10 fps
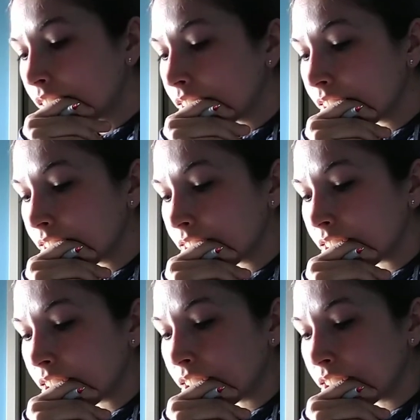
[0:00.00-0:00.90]
Let's
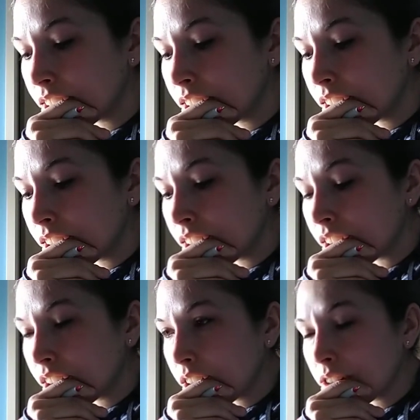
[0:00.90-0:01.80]
see.
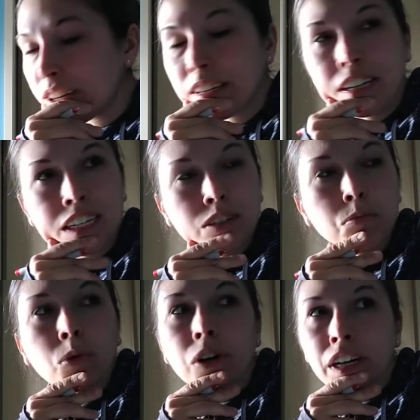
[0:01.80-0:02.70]
Oh, in the
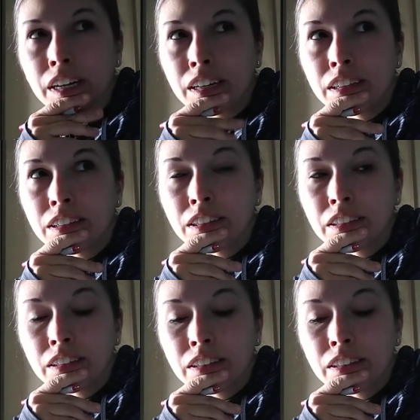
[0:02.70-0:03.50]
mornings,